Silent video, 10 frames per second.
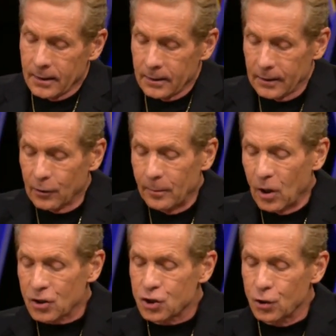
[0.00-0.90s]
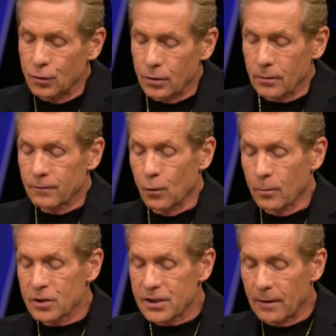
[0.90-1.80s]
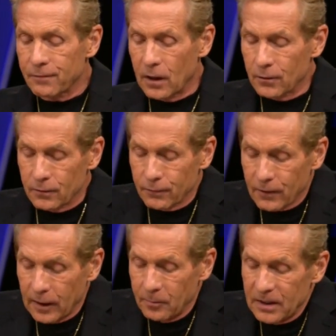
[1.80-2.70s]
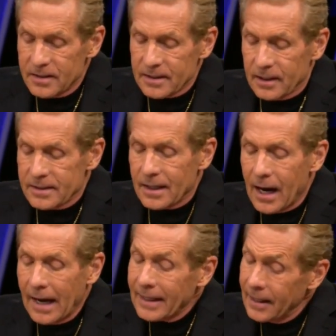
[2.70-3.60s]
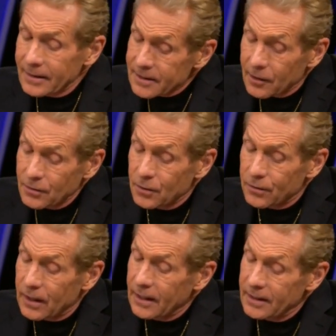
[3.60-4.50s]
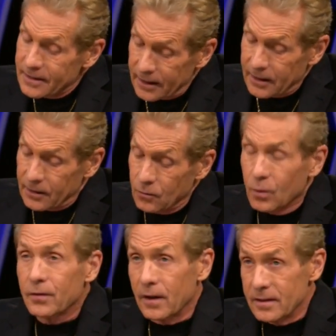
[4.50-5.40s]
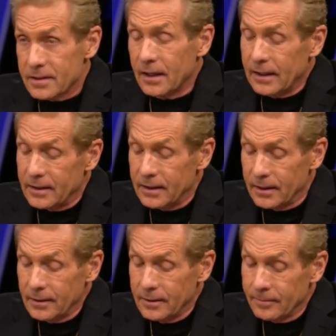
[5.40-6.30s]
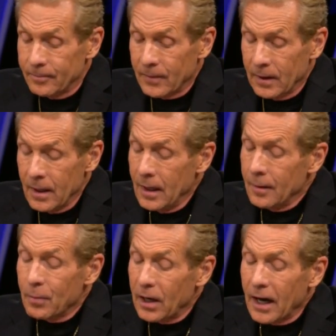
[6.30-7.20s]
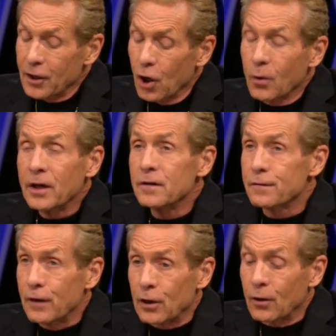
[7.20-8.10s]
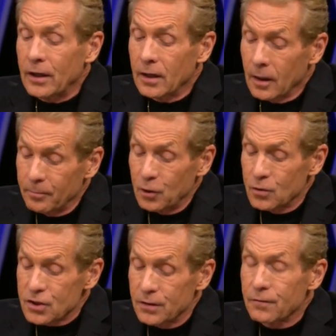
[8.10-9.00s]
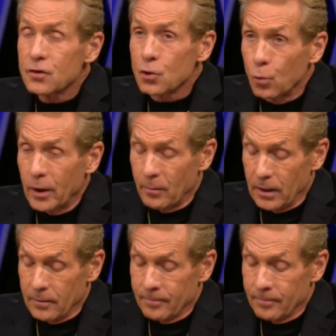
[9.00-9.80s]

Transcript: Larry Moss Jr., former stepfather of AB, says, I can't tell you that he did what they said he did, but I know he's very abusive to women.